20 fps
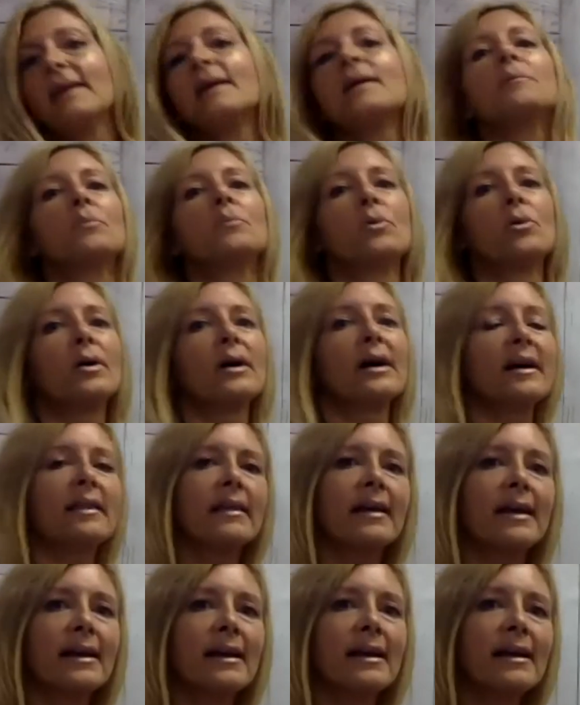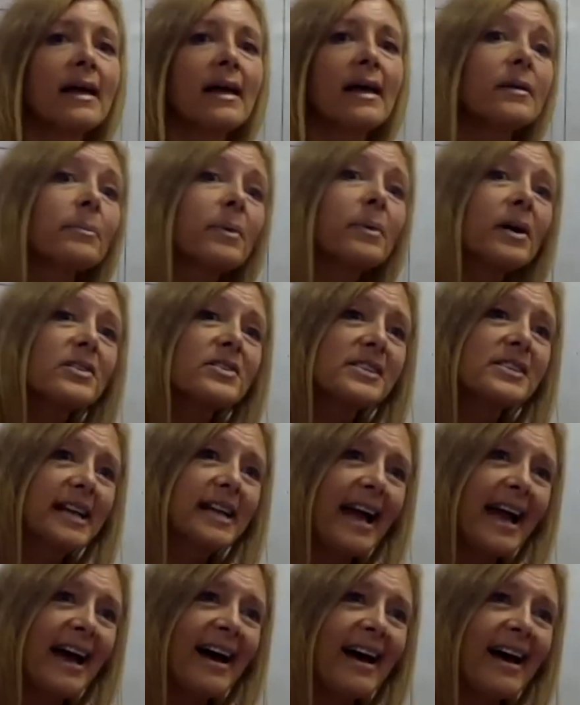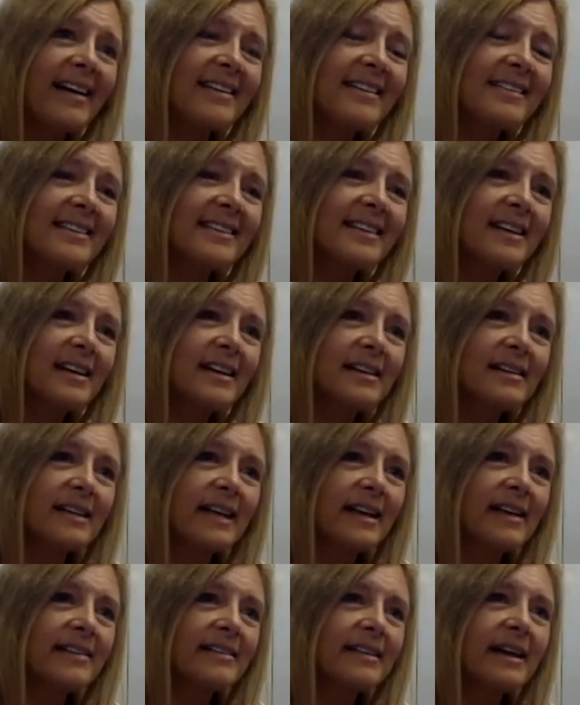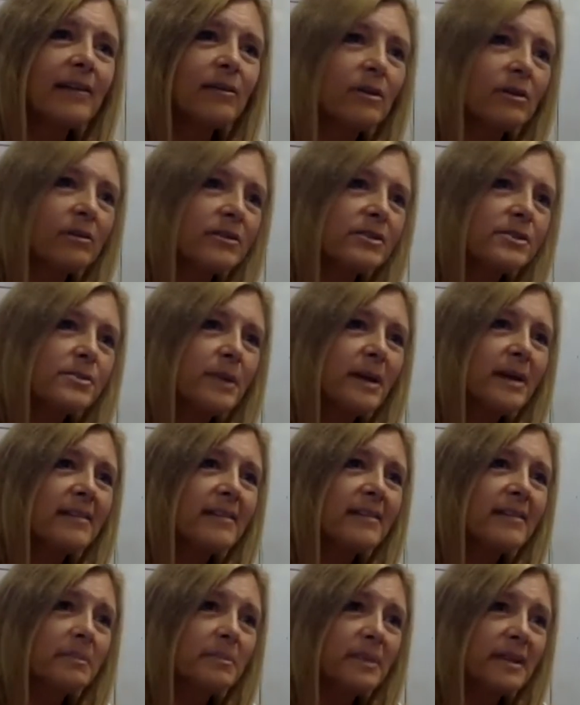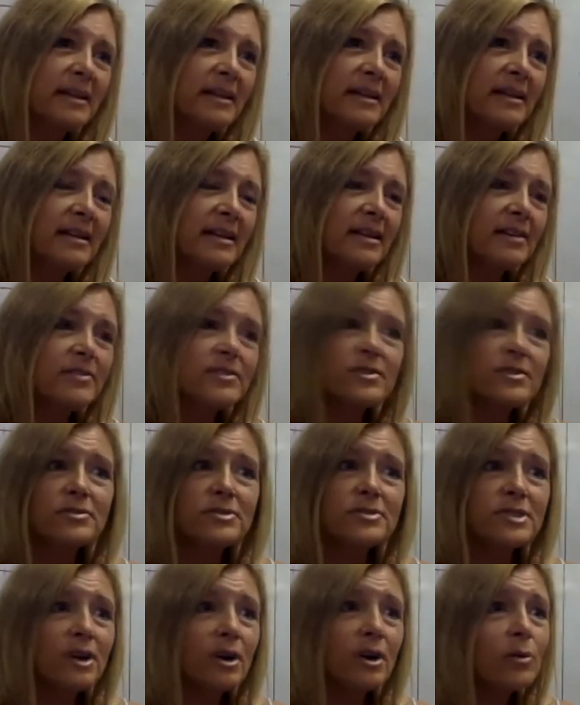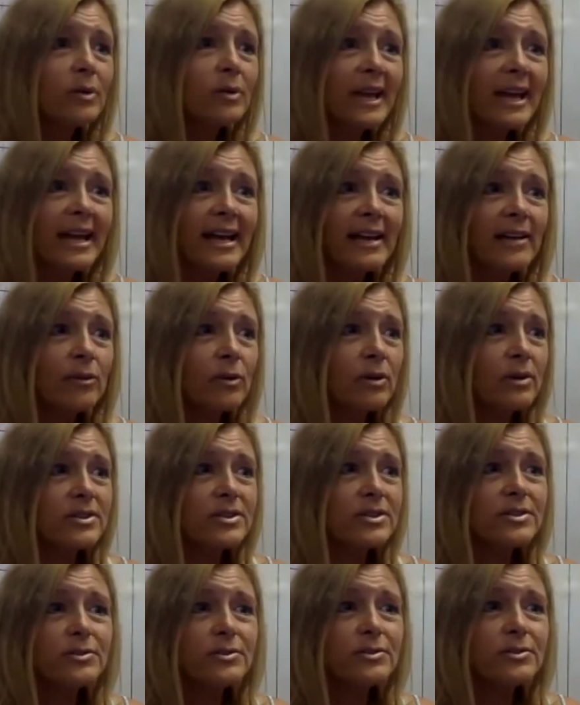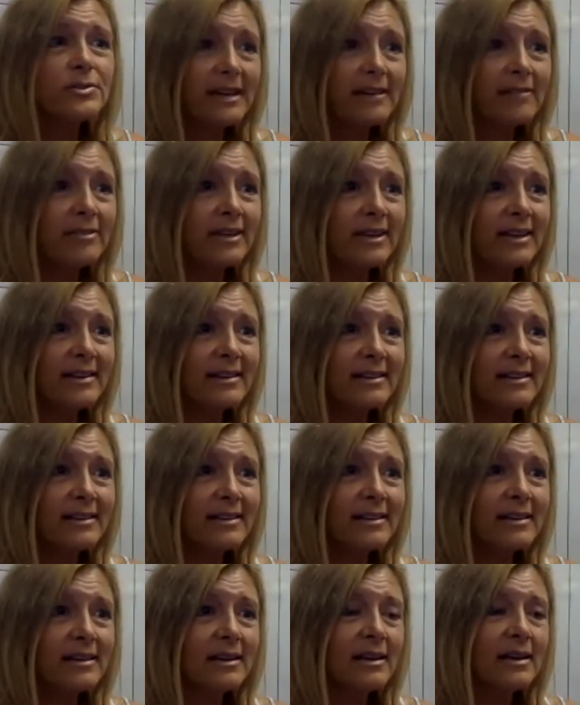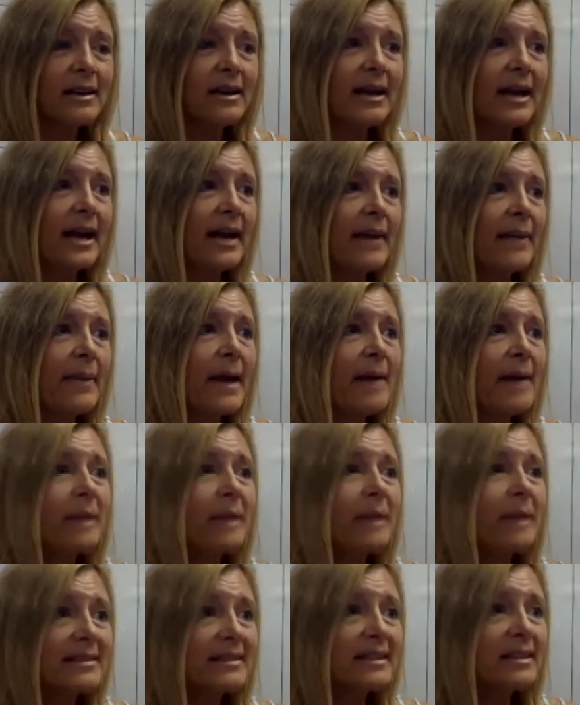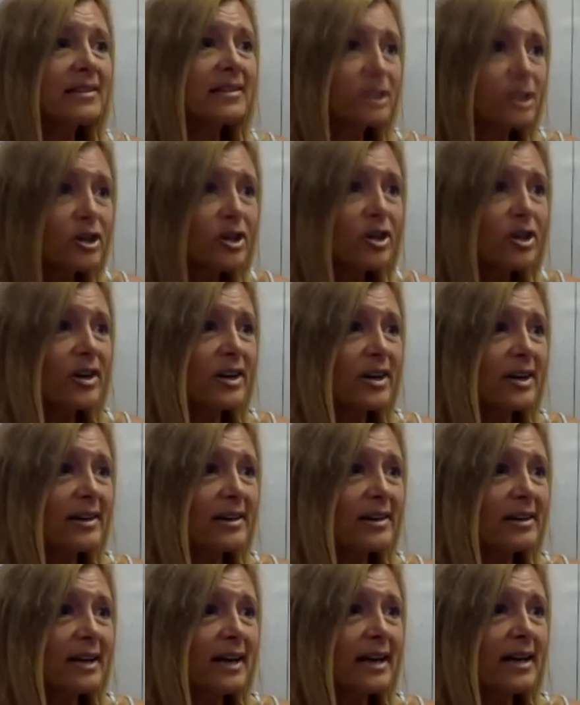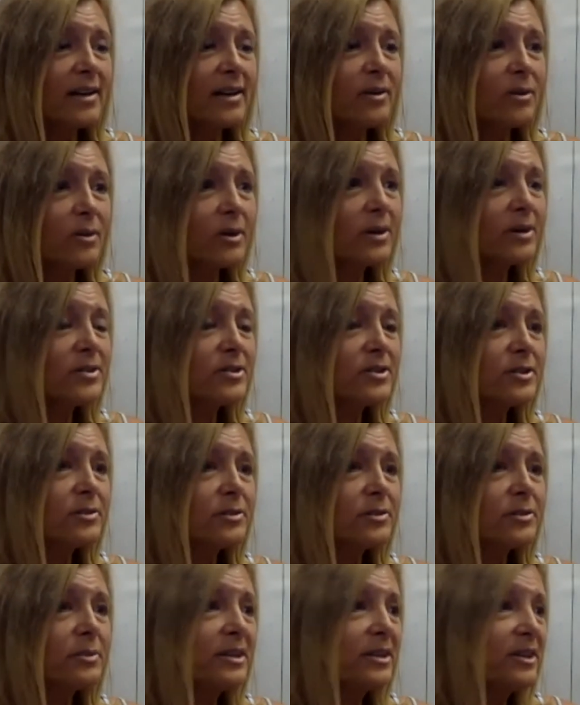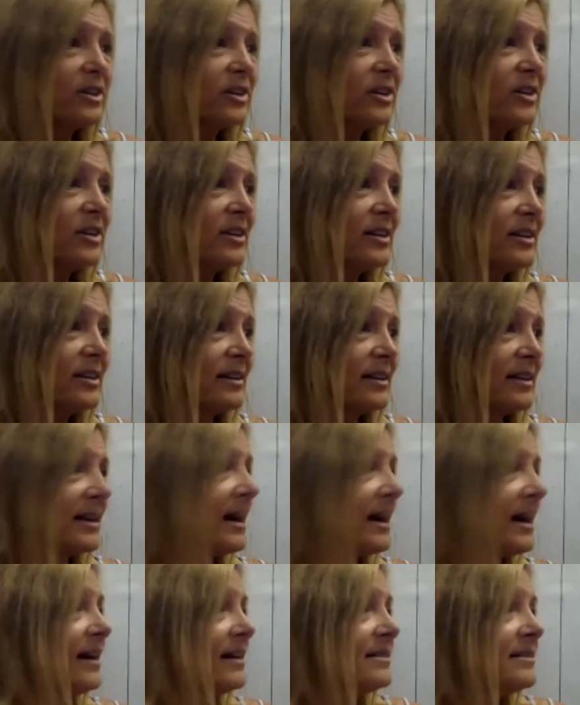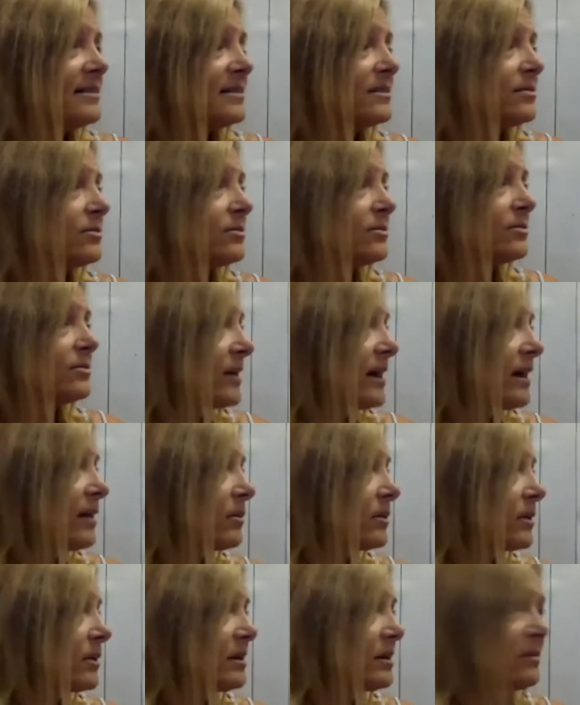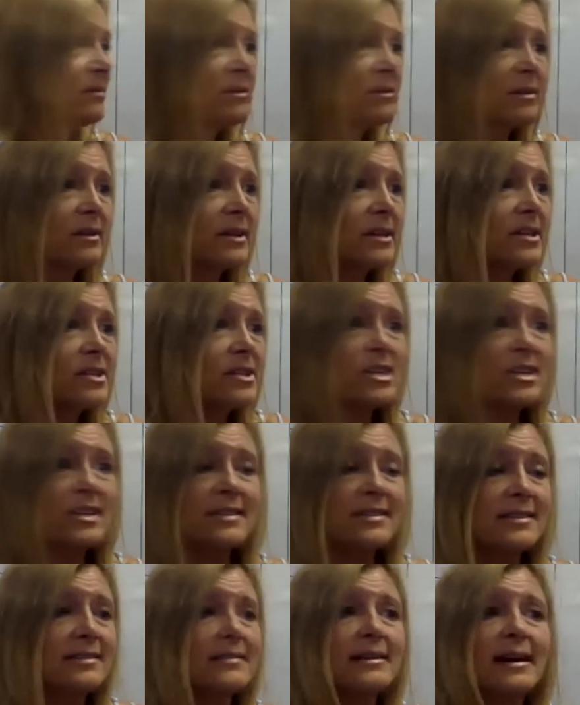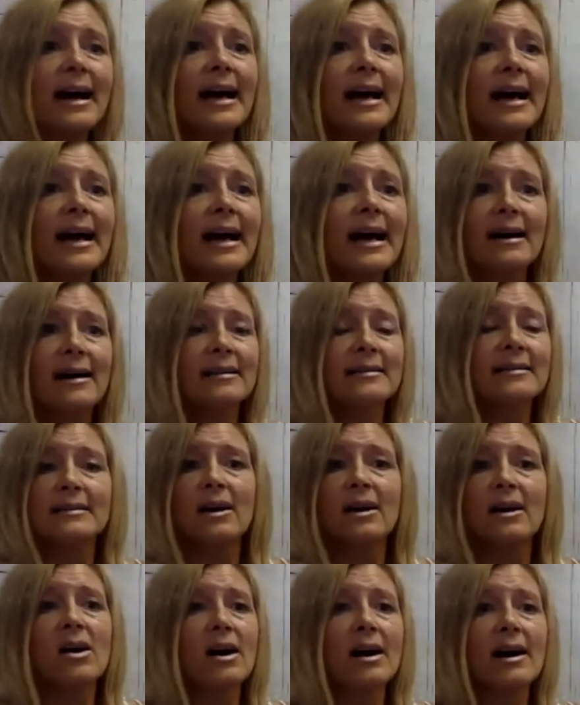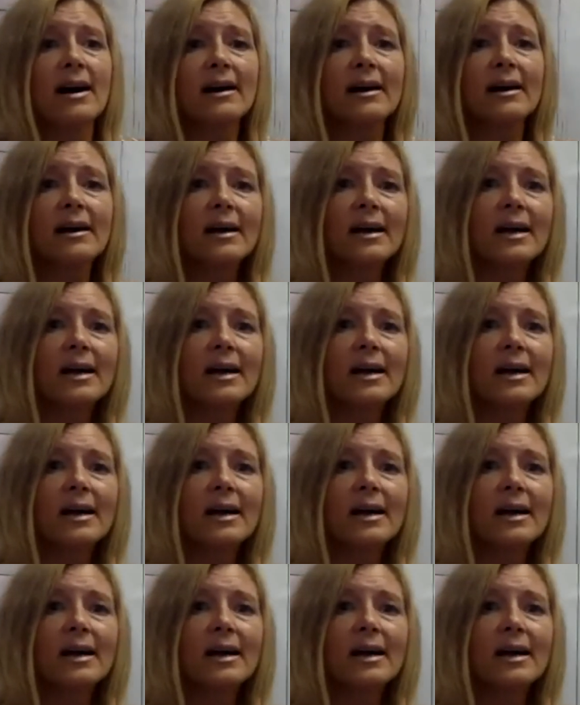more than another person has, that it's our responsibility to donate or to give it. And that makes us good. And in order to be good in the eyes of whatever our religious icons are,